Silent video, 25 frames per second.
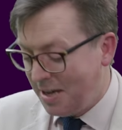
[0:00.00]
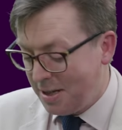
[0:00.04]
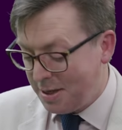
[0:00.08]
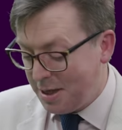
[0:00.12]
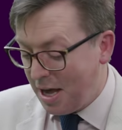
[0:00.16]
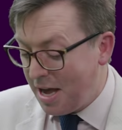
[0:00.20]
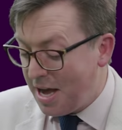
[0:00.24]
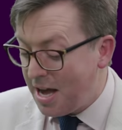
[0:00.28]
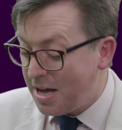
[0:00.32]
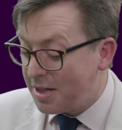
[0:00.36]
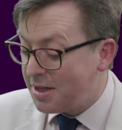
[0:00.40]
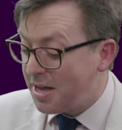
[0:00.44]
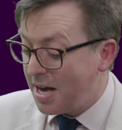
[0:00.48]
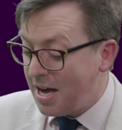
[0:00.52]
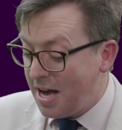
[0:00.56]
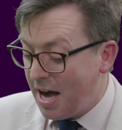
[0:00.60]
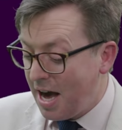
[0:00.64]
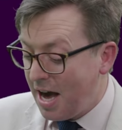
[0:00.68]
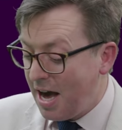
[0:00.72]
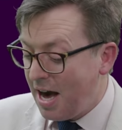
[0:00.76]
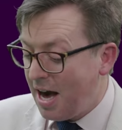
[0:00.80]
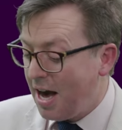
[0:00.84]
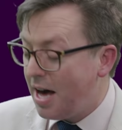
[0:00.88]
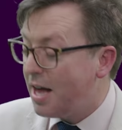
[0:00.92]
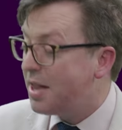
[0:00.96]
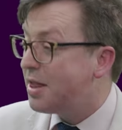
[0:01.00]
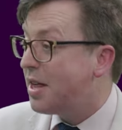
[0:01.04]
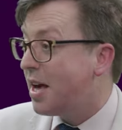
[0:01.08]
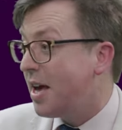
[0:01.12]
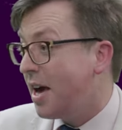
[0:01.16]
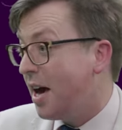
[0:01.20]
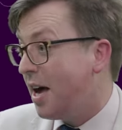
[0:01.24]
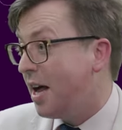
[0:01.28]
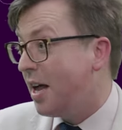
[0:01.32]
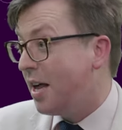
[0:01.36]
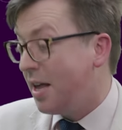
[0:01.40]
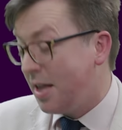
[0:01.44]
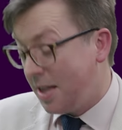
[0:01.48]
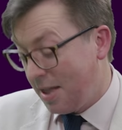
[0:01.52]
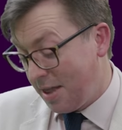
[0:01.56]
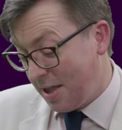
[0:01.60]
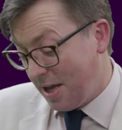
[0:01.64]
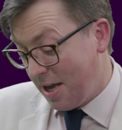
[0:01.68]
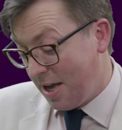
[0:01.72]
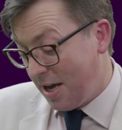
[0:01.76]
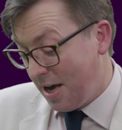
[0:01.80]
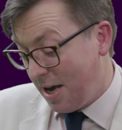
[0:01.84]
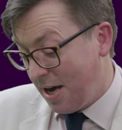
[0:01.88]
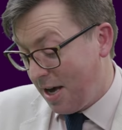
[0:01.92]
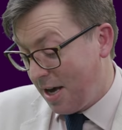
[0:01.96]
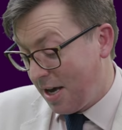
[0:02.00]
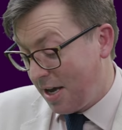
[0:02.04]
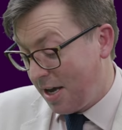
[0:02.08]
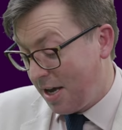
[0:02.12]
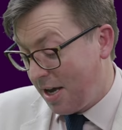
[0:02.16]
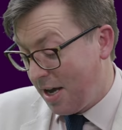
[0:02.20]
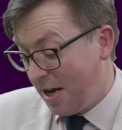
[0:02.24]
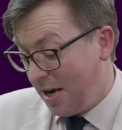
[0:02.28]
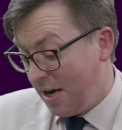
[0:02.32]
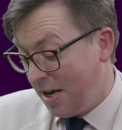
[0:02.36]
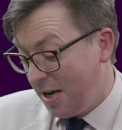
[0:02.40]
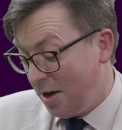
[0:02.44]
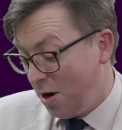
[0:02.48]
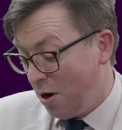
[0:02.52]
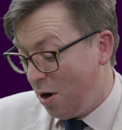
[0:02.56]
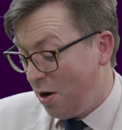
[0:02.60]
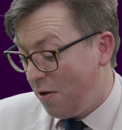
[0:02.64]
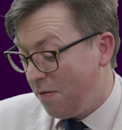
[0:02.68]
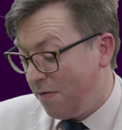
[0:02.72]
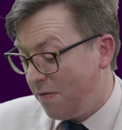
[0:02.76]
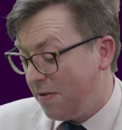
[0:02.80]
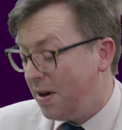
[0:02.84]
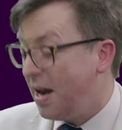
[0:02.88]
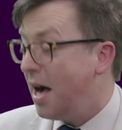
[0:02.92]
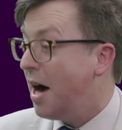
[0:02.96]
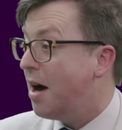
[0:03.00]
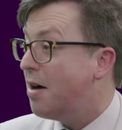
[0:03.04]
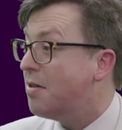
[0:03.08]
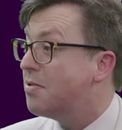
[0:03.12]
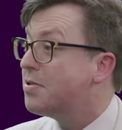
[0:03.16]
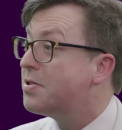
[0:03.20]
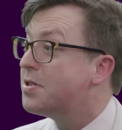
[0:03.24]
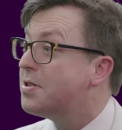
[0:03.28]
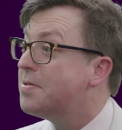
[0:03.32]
you lot are doing now. They are killing off loud.